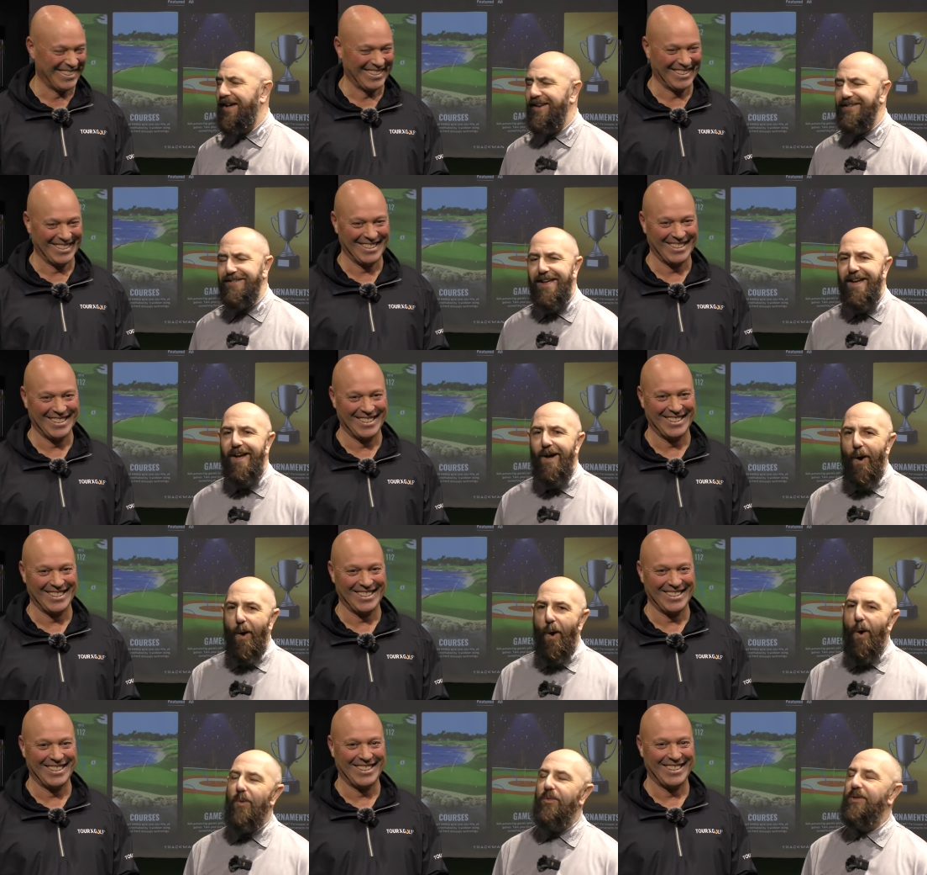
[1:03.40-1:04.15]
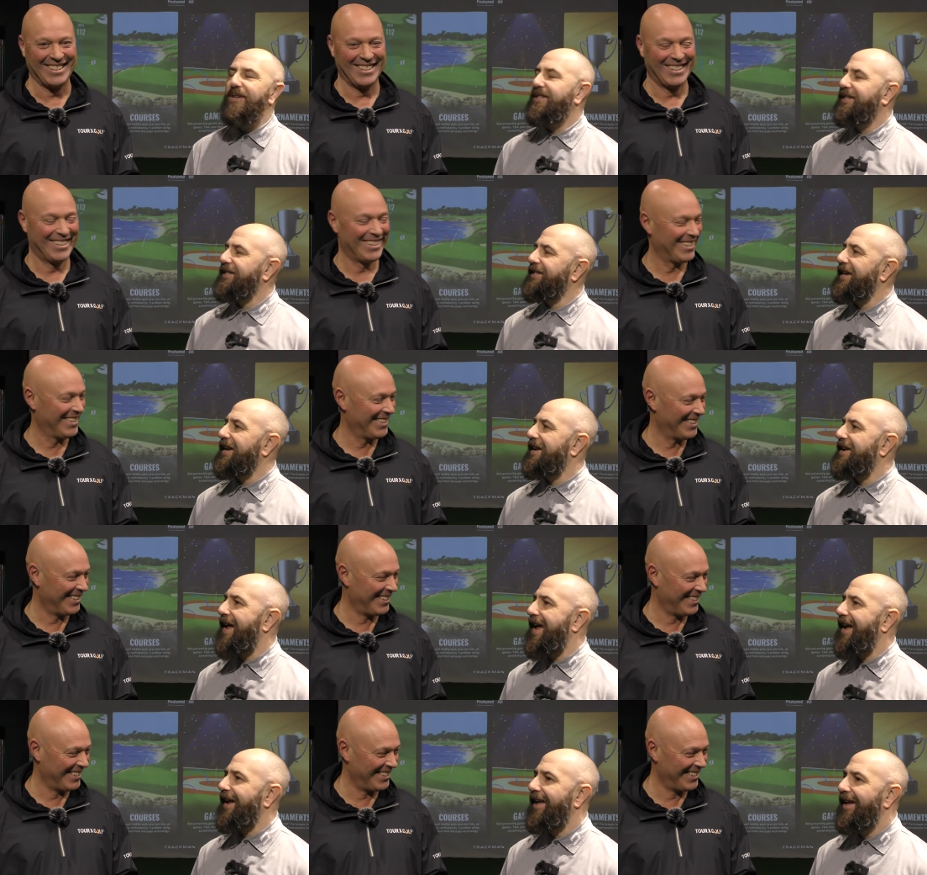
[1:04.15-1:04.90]
Speaker 1: that, isn't it? All things considered,
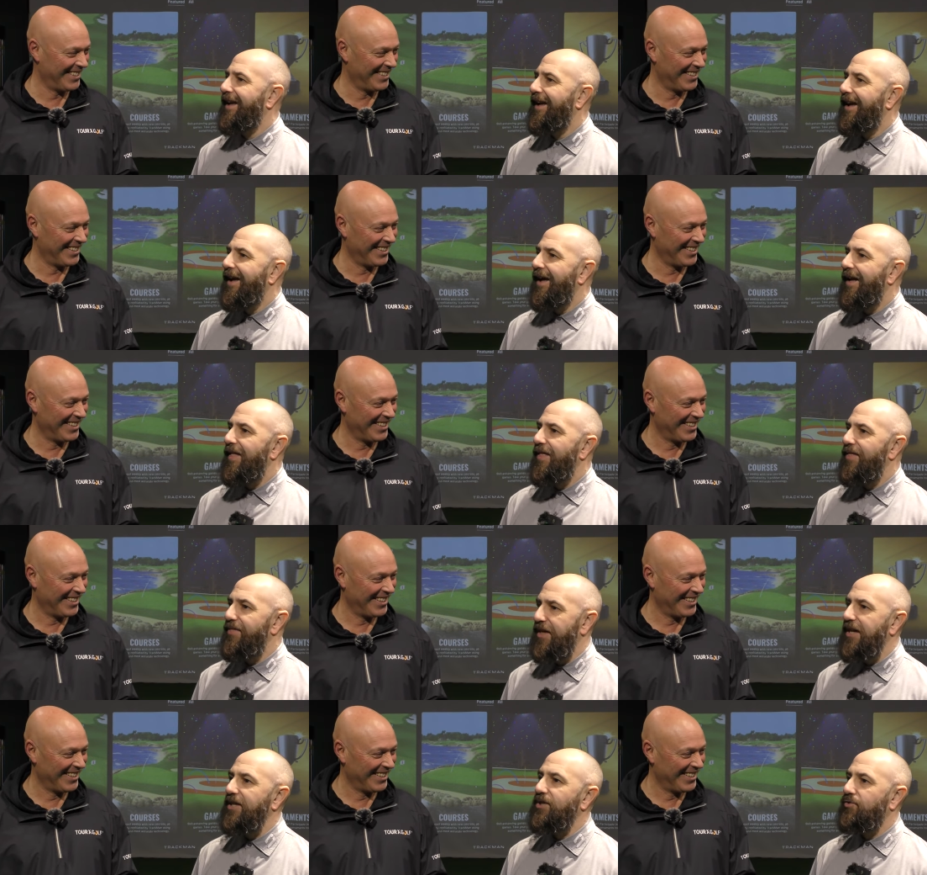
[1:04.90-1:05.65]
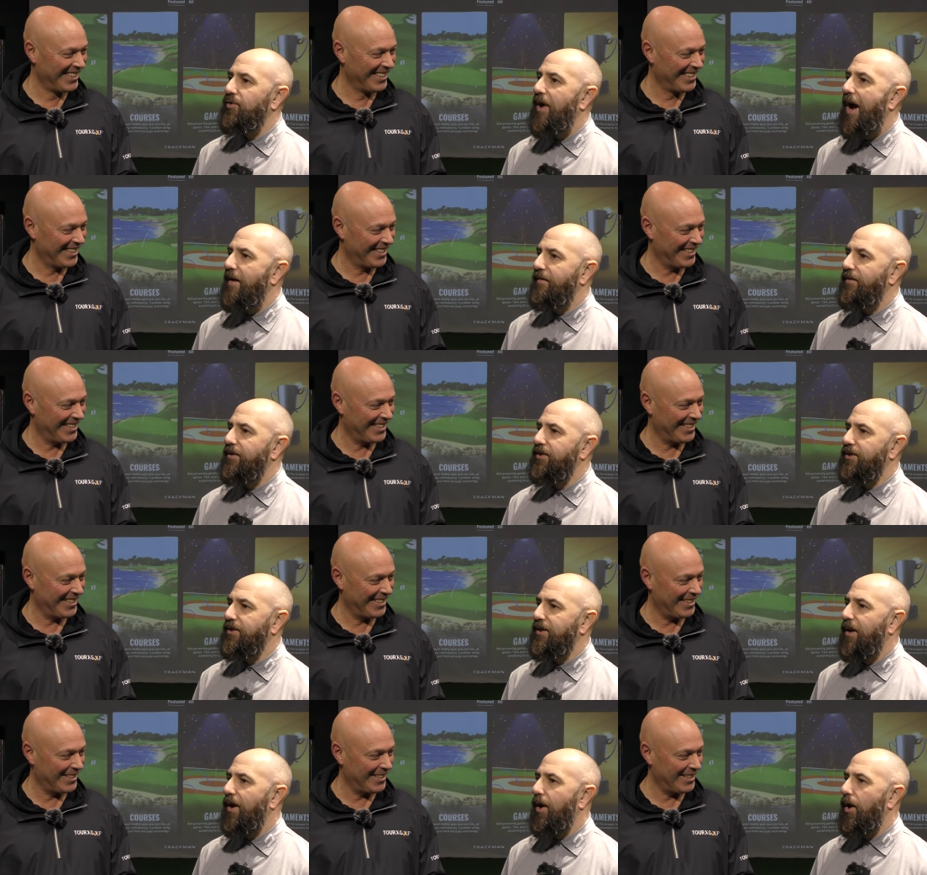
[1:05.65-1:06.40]
Nick, this
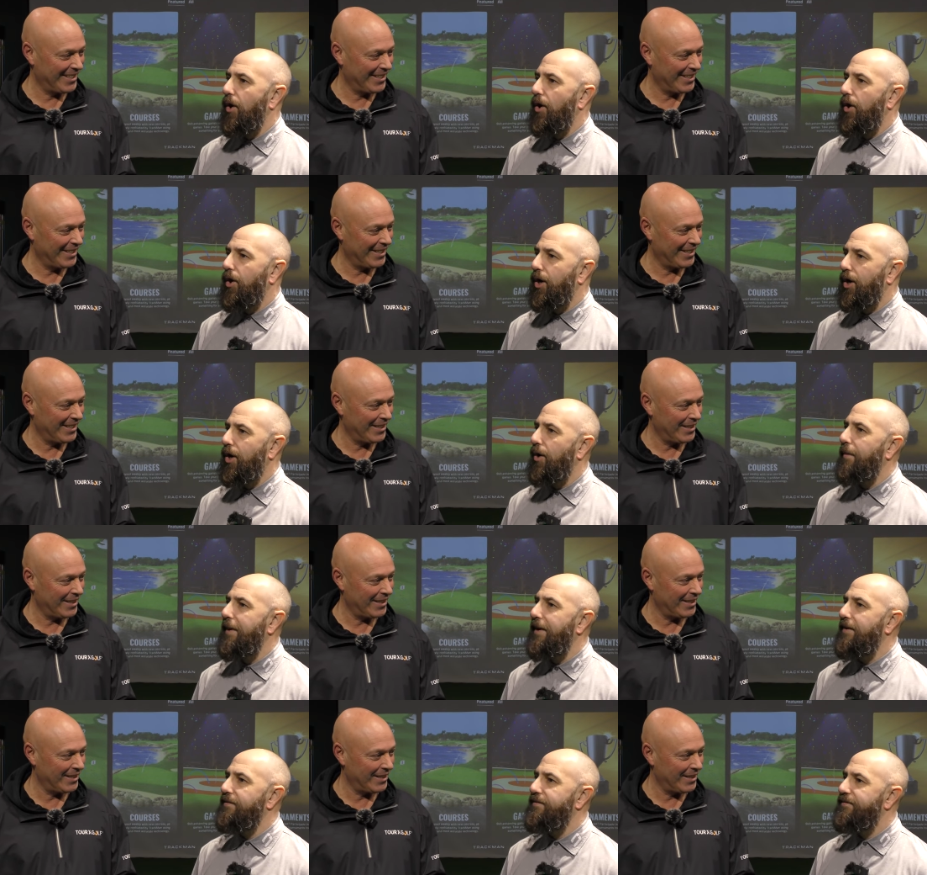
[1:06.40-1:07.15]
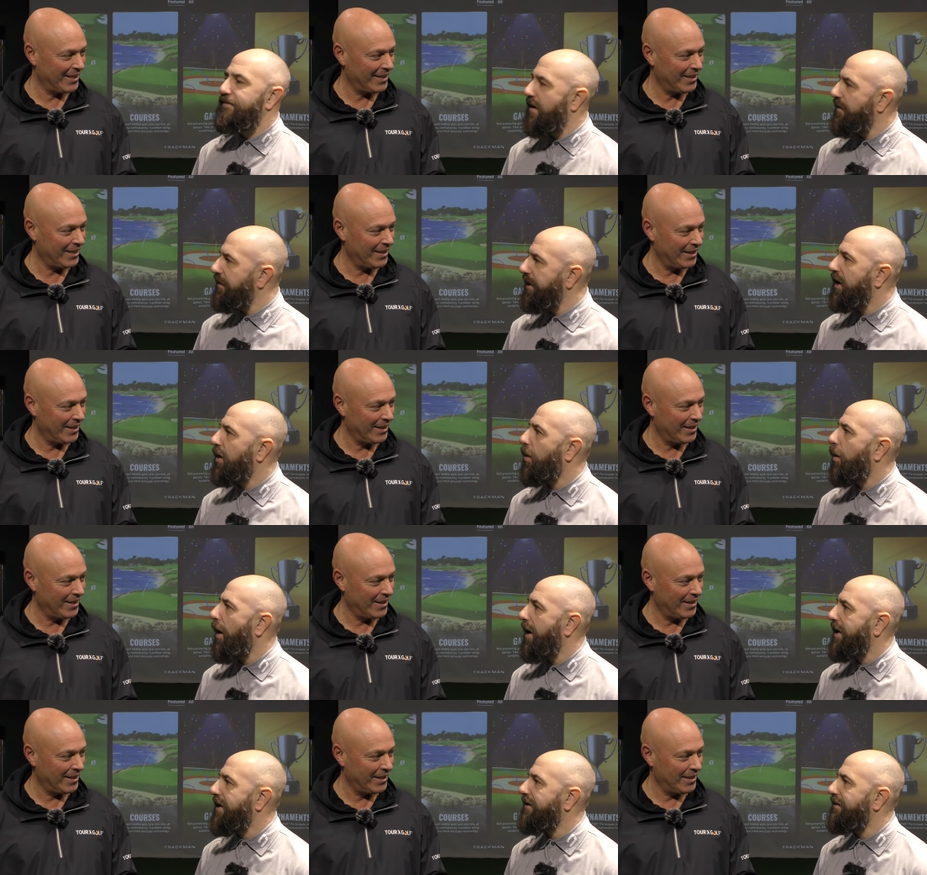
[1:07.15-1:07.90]
driver's come in very
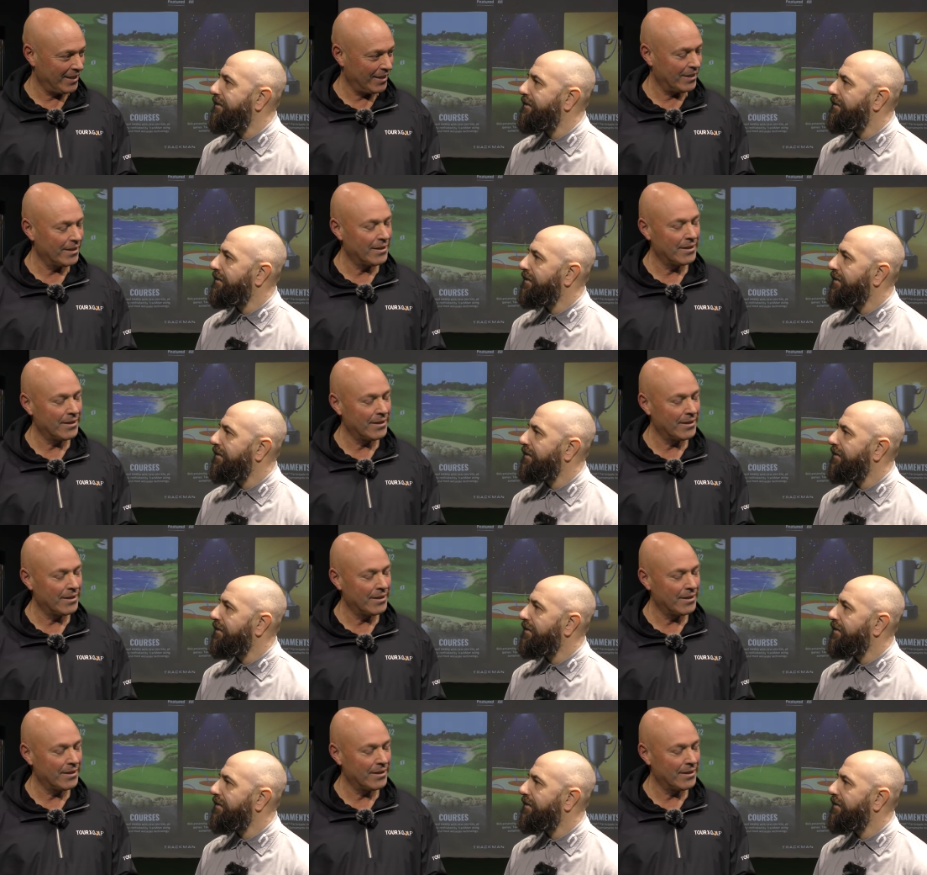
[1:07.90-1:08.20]
quiet,